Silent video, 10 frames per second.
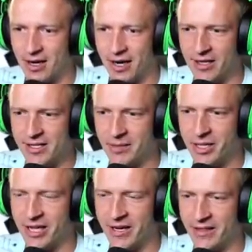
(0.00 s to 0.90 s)
Alright,
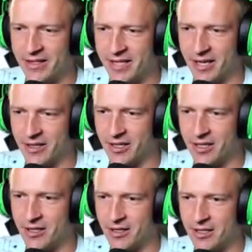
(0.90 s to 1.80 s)
intimidate the
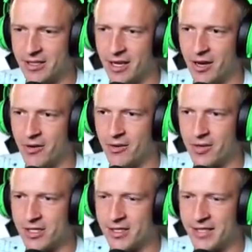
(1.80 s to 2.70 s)
teller. Let's go.
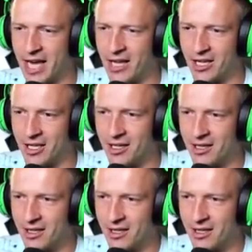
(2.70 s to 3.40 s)
Where's the teller?